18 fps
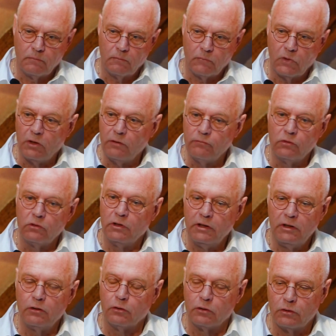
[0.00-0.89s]
evil
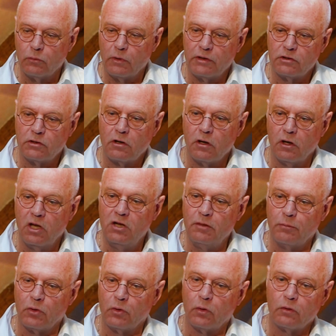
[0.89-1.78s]
leaders, let's call
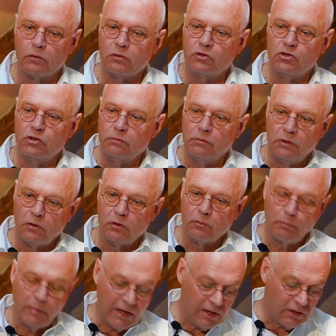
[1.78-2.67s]
them, or
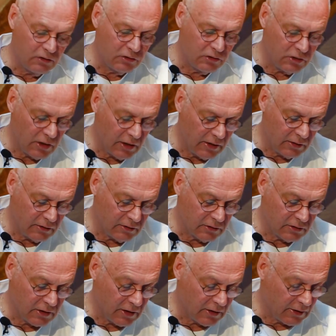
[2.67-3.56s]
mad
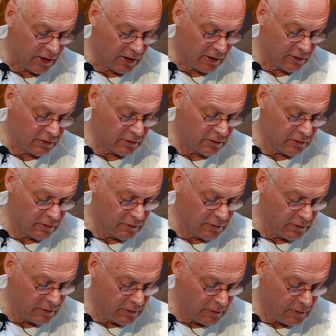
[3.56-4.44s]
scientists kind of guys.
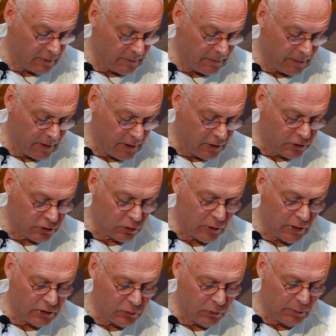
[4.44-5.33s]
So
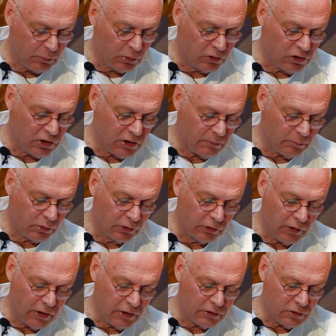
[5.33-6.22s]
as we
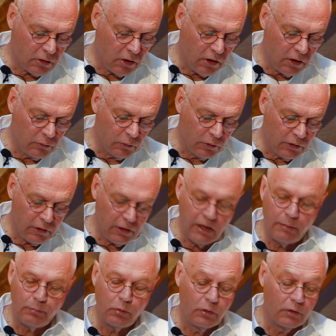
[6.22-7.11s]
progress onward and
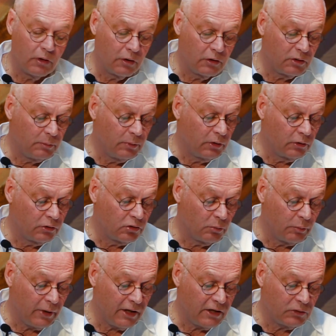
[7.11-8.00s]
upward our spiritual
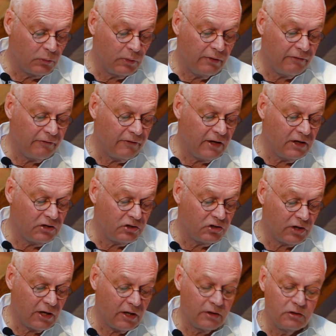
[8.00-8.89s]
path, we face
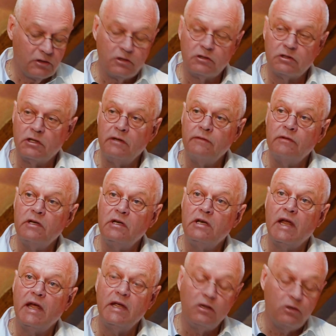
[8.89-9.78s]
challenges, even
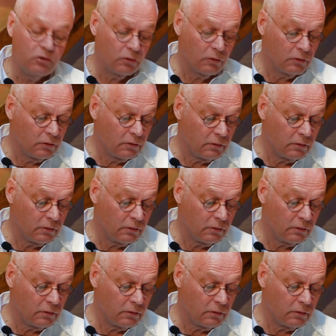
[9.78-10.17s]
dangers.